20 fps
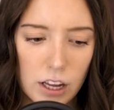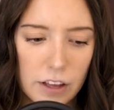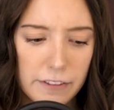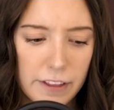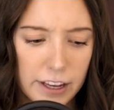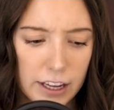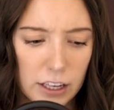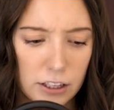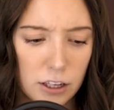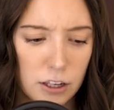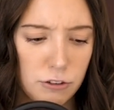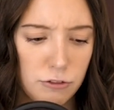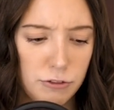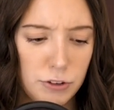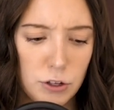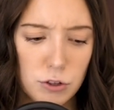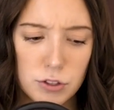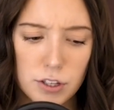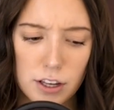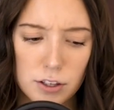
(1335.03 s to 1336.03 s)
They can
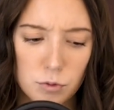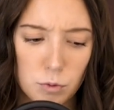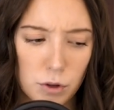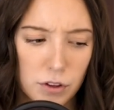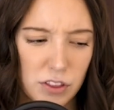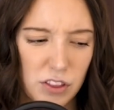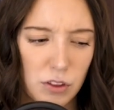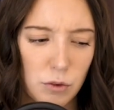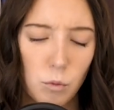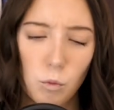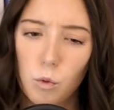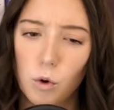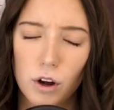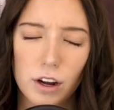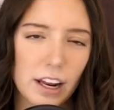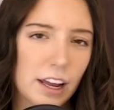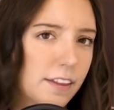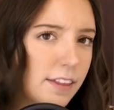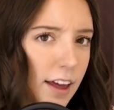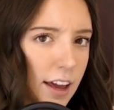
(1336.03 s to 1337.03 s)
confuse us with the
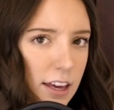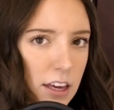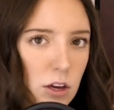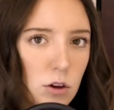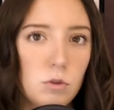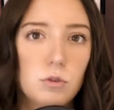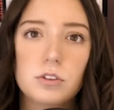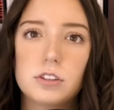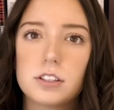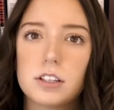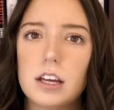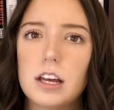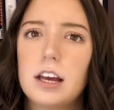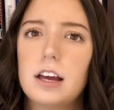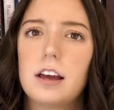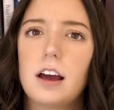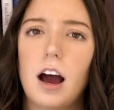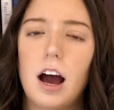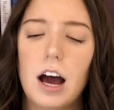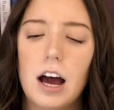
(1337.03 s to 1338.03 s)
wording they use.
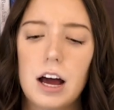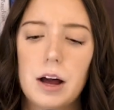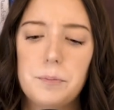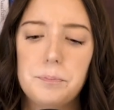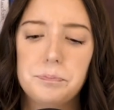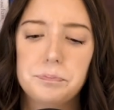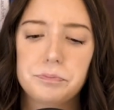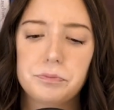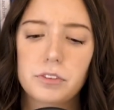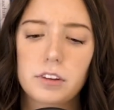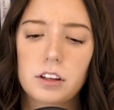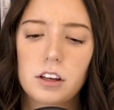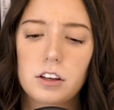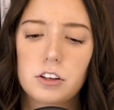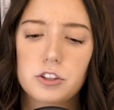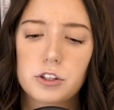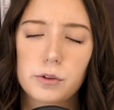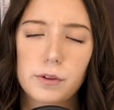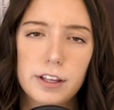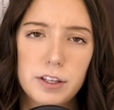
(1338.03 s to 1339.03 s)

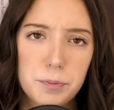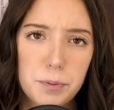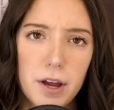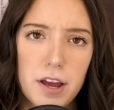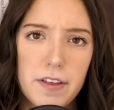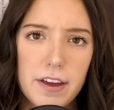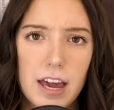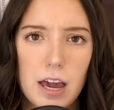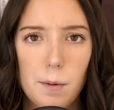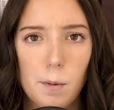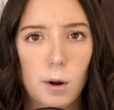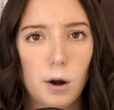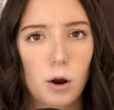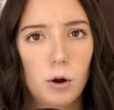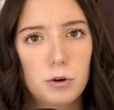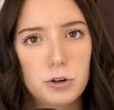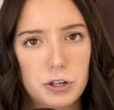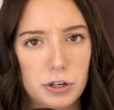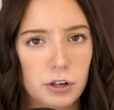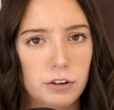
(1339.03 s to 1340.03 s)
So let's play the game on our
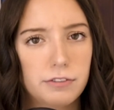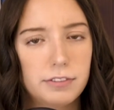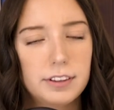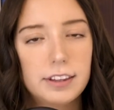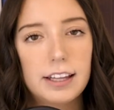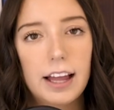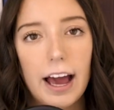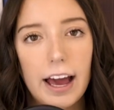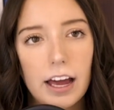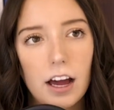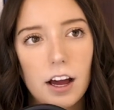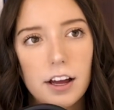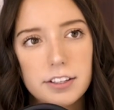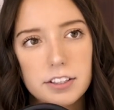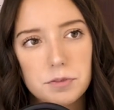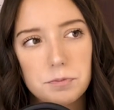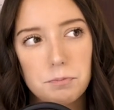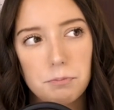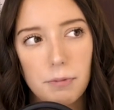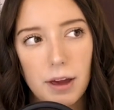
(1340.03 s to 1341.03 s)
own turf. Let
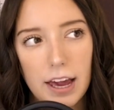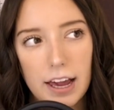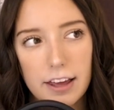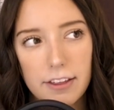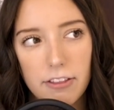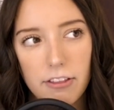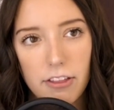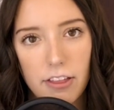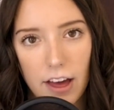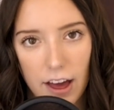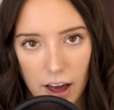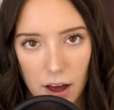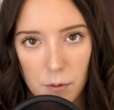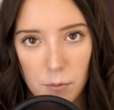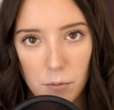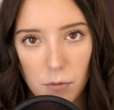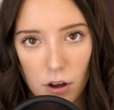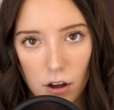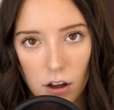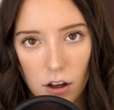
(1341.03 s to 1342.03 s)
us make
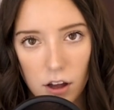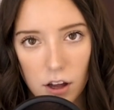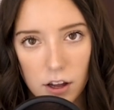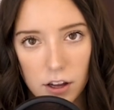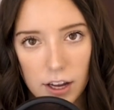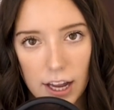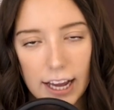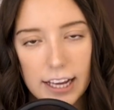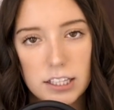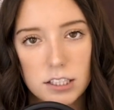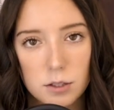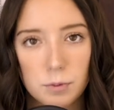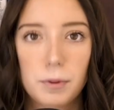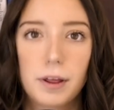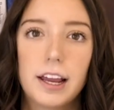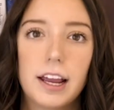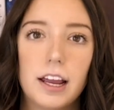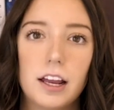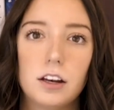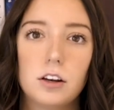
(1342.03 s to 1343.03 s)
them
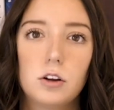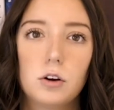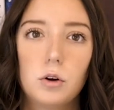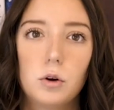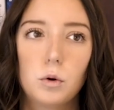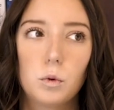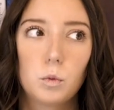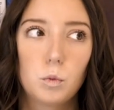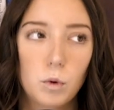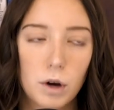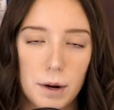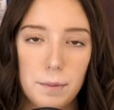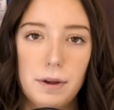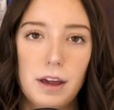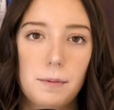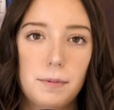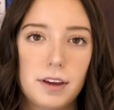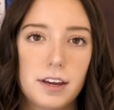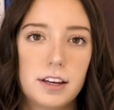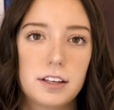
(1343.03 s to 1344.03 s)
explain what a
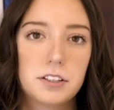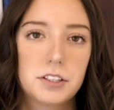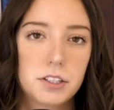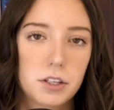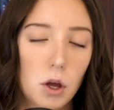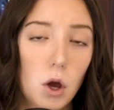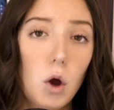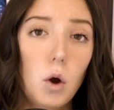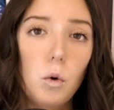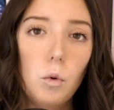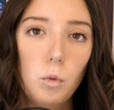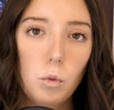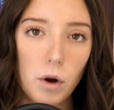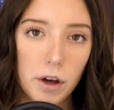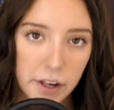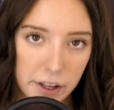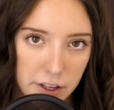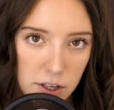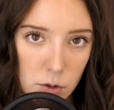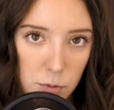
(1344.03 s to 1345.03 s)
baby is, what
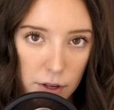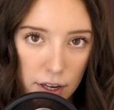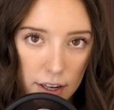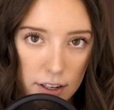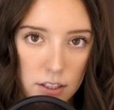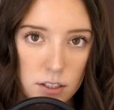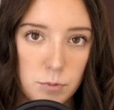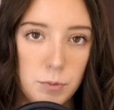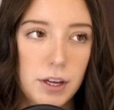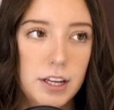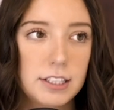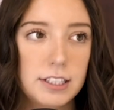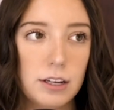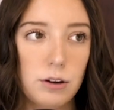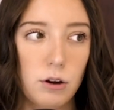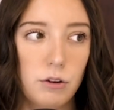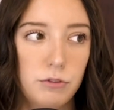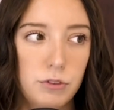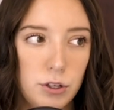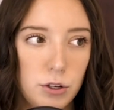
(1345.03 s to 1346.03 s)
a human is, because they
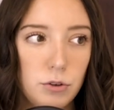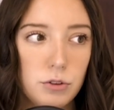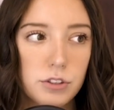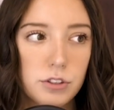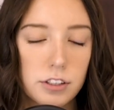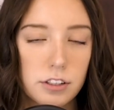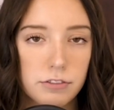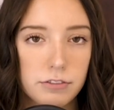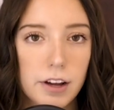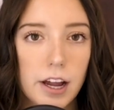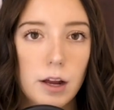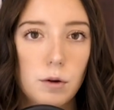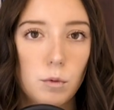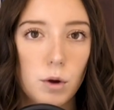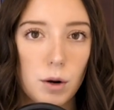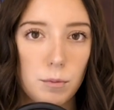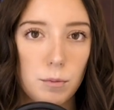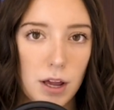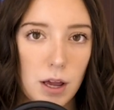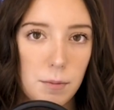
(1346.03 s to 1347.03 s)
refuse to define
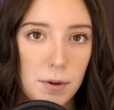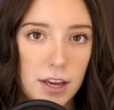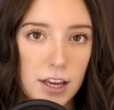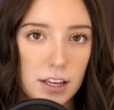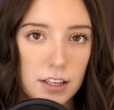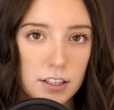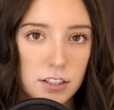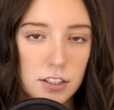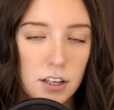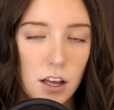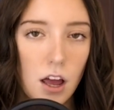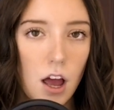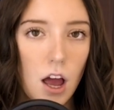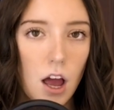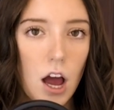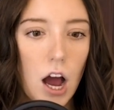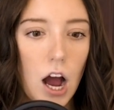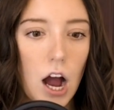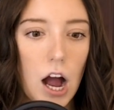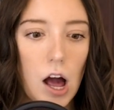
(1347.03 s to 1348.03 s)
what a baby is.
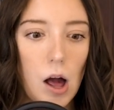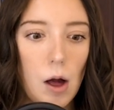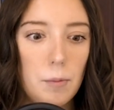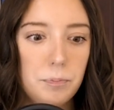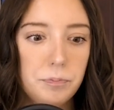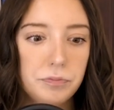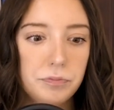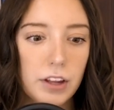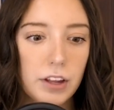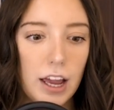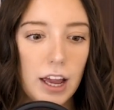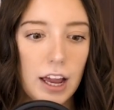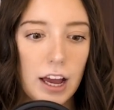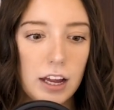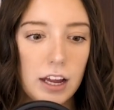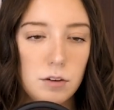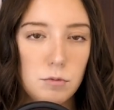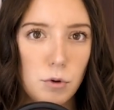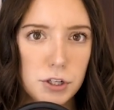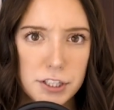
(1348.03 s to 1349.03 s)
And
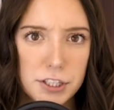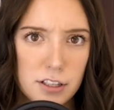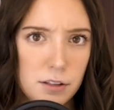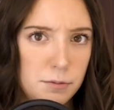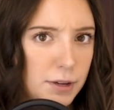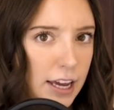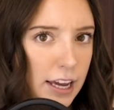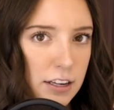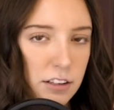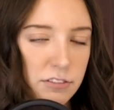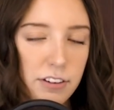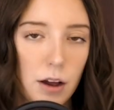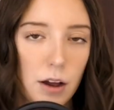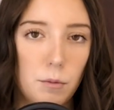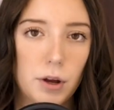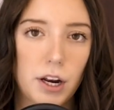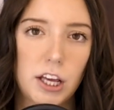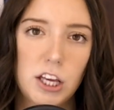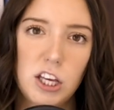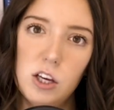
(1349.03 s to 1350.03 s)
most of them can't define
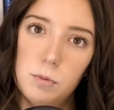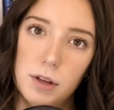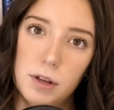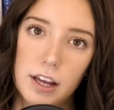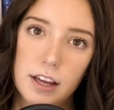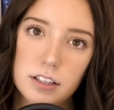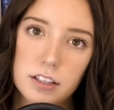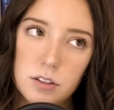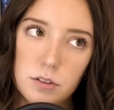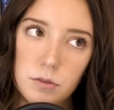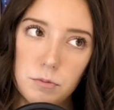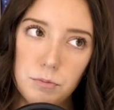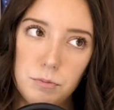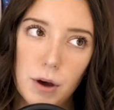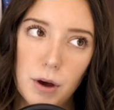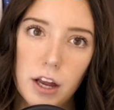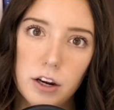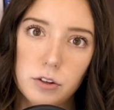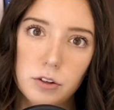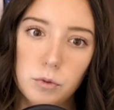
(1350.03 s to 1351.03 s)
what a human is.
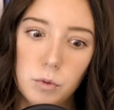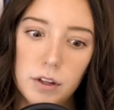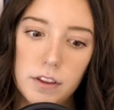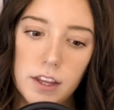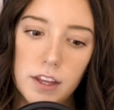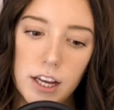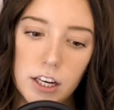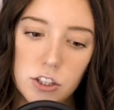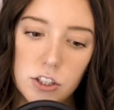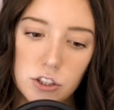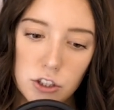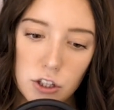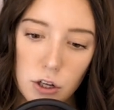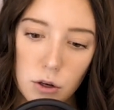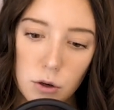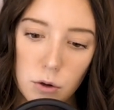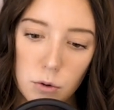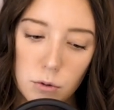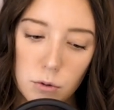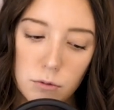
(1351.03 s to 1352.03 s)
But when they
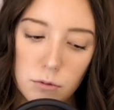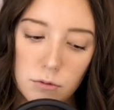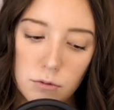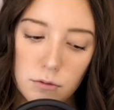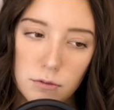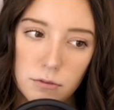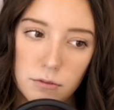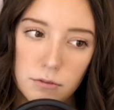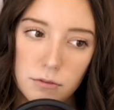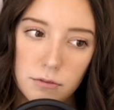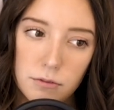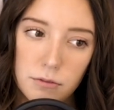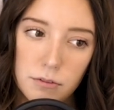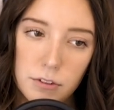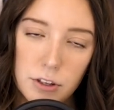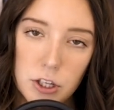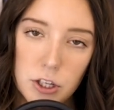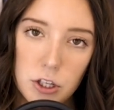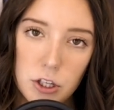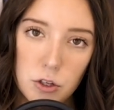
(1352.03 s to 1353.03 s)
do,
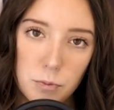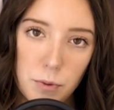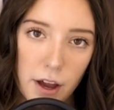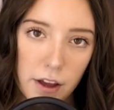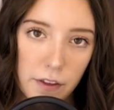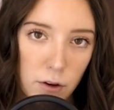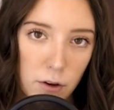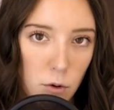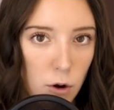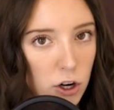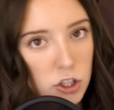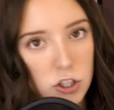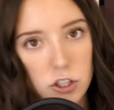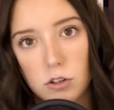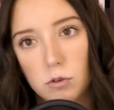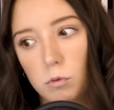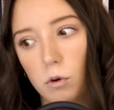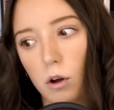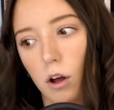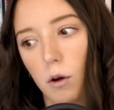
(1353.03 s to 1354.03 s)
you beg the
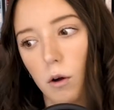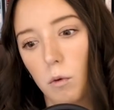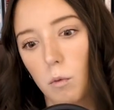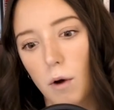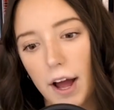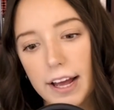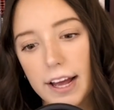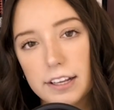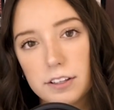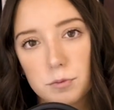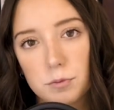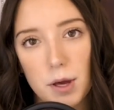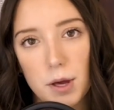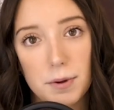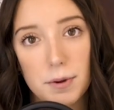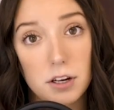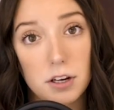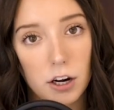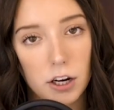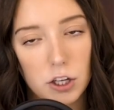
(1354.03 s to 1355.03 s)
question, well, why is a baby
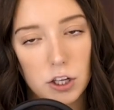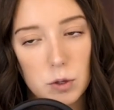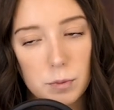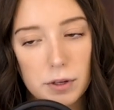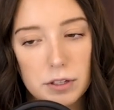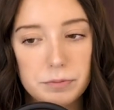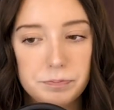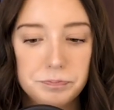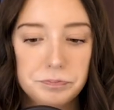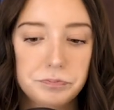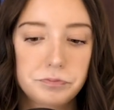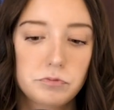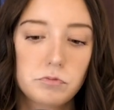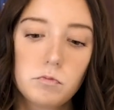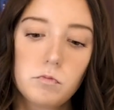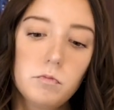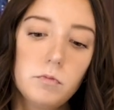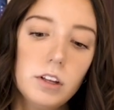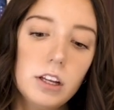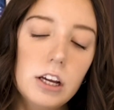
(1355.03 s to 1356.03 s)
not a human?
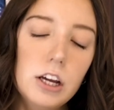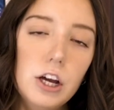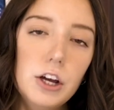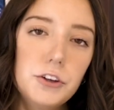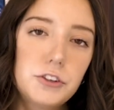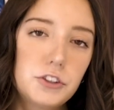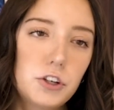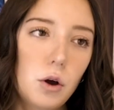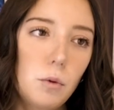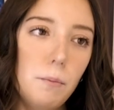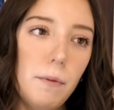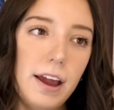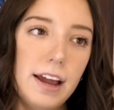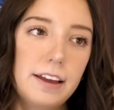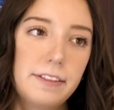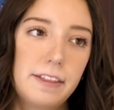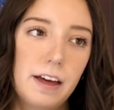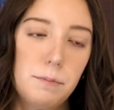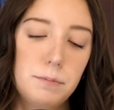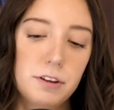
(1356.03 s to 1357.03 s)
So
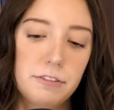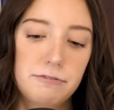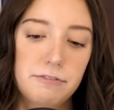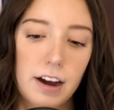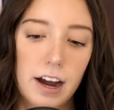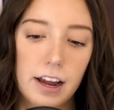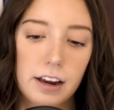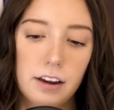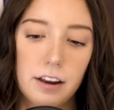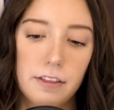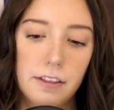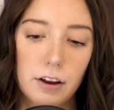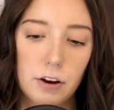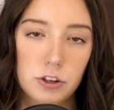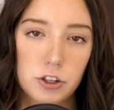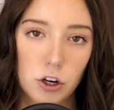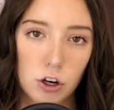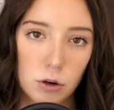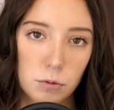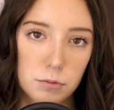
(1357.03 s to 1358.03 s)
make them define their
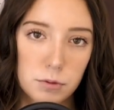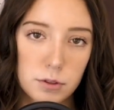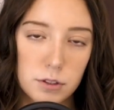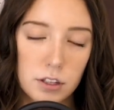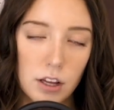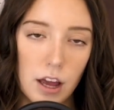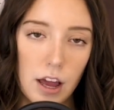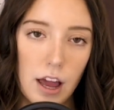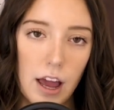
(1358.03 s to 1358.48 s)
terms.